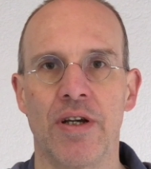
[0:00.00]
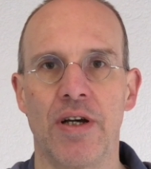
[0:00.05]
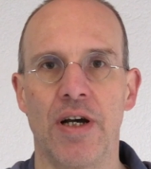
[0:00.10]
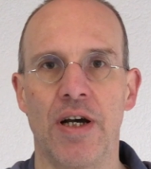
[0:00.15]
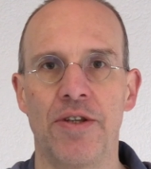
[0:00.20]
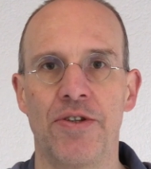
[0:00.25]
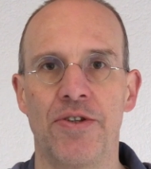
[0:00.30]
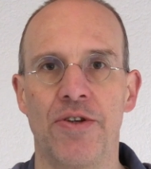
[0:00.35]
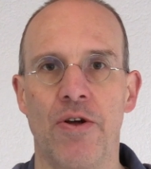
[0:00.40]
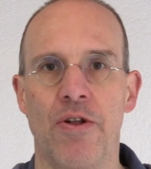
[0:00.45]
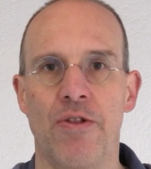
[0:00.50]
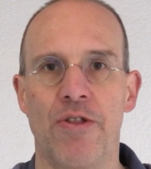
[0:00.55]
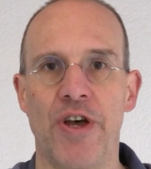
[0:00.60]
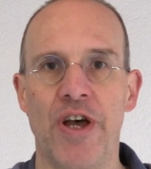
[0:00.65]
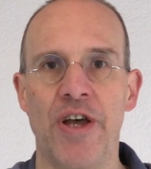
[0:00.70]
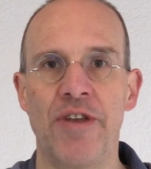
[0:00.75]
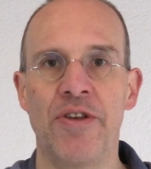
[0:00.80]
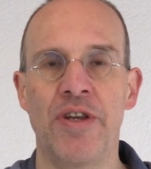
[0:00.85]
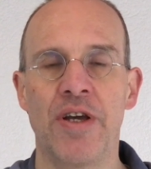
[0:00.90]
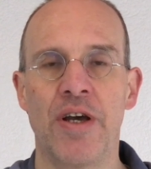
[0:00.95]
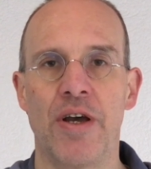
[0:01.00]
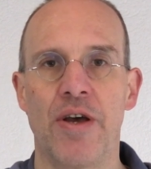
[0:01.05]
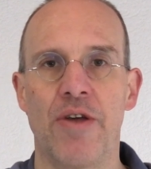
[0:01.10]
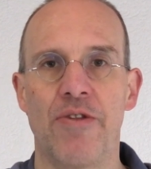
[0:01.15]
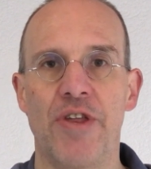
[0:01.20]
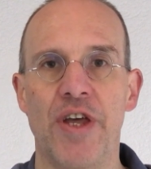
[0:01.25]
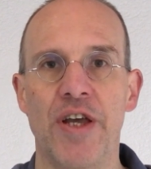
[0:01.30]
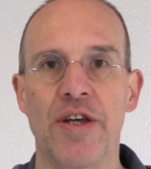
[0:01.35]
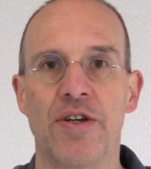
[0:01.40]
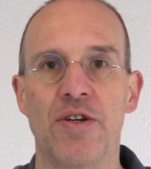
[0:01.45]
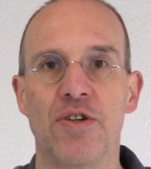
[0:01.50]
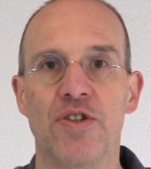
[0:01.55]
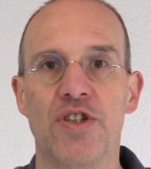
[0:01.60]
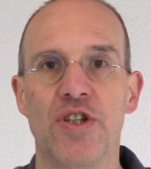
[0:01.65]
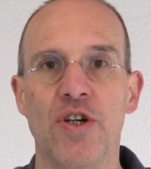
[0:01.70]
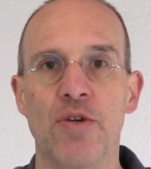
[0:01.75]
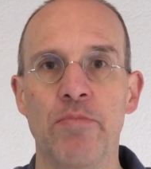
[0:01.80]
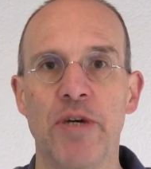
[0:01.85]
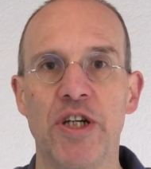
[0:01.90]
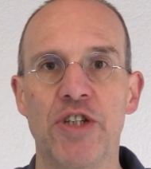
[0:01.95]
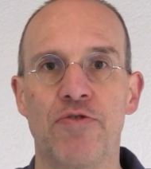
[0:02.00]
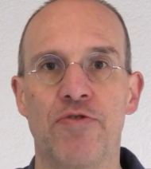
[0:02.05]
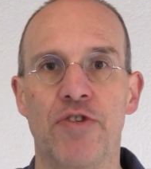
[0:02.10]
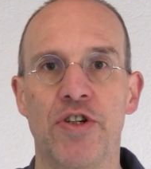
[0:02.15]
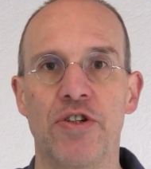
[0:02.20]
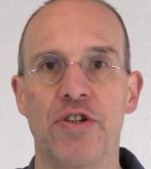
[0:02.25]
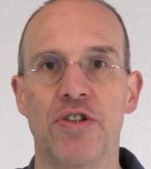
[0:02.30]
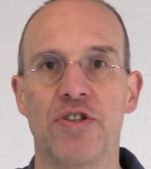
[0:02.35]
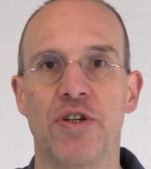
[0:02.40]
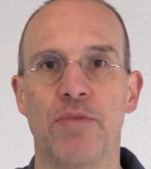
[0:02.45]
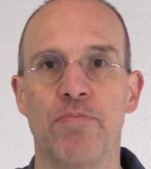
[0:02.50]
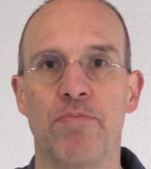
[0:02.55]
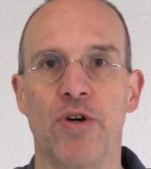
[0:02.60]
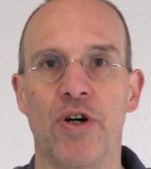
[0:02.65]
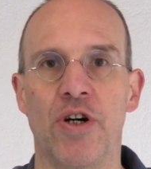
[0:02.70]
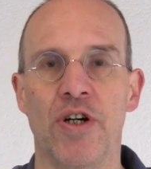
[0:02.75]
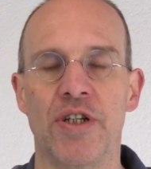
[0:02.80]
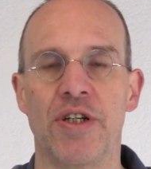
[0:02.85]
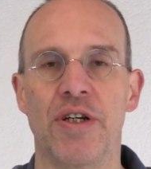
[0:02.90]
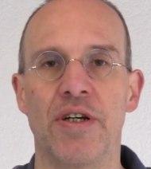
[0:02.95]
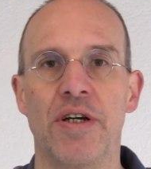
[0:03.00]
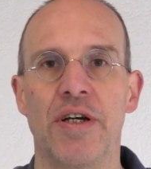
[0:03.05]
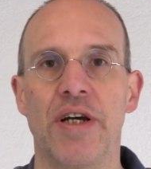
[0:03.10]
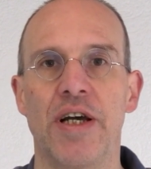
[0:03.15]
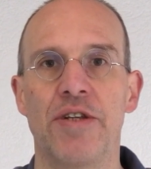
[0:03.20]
Until then, thank you so much for your support